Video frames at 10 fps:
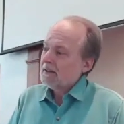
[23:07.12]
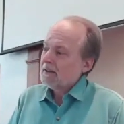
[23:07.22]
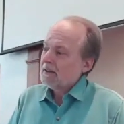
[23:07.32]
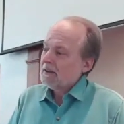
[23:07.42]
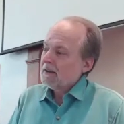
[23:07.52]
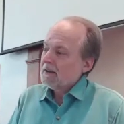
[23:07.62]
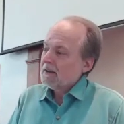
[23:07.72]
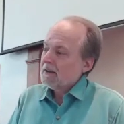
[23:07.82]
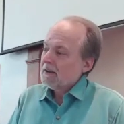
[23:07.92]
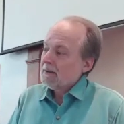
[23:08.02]

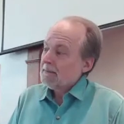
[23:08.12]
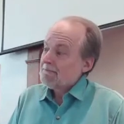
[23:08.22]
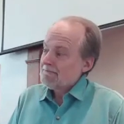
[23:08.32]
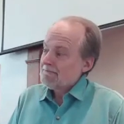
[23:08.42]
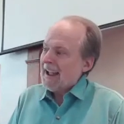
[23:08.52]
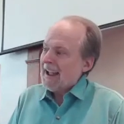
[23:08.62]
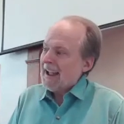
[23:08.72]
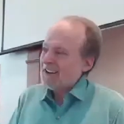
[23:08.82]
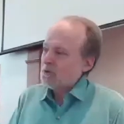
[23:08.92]
[no speech]